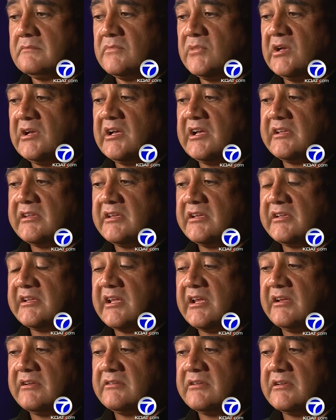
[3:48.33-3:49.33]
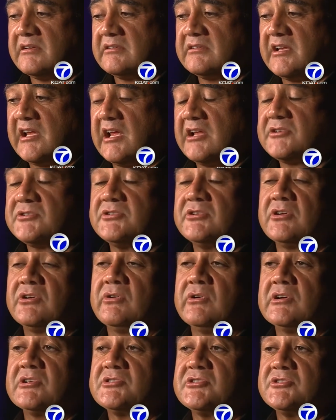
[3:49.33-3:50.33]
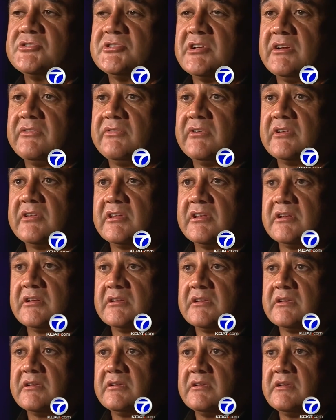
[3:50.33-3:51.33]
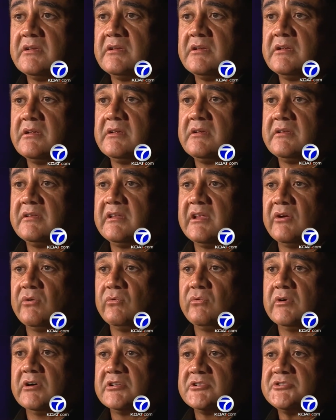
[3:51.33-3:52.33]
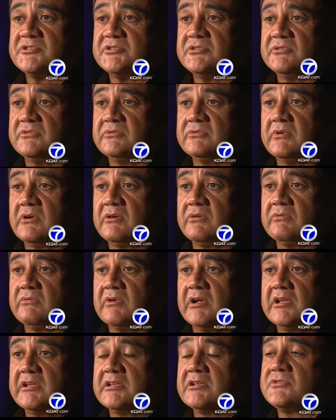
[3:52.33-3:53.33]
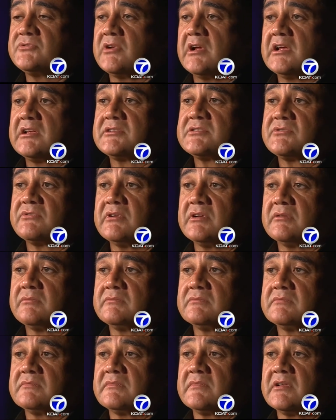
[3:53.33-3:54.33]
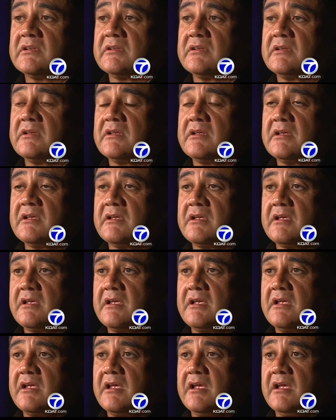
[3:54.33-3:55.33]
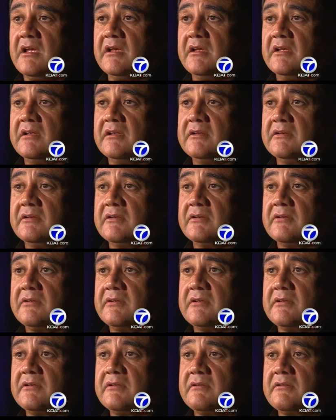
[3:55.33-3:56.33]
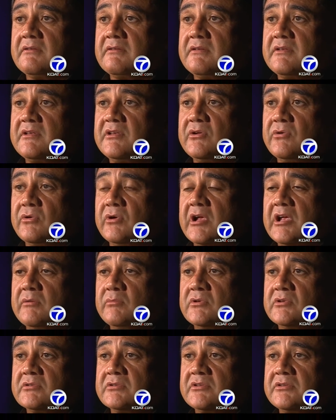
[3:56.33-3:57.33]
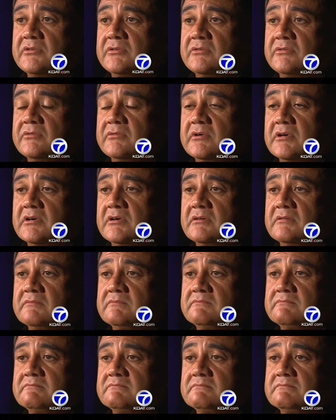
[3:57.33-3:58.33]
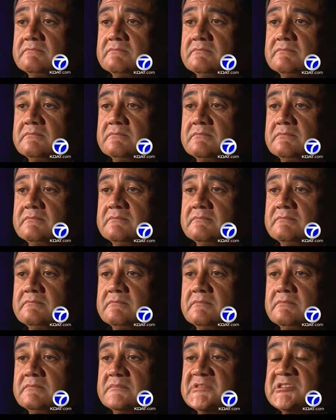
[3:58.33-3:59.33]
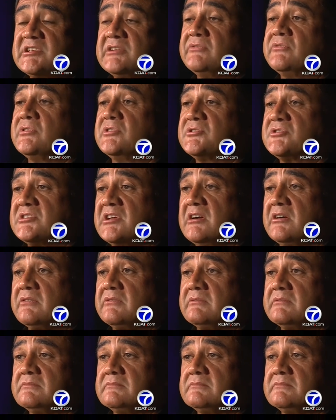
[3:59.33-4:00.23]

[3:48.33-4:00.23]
Well, I think that uh, to answer your question, Jeff, I think that once you read the transcript and you were able to uh, see for yourself,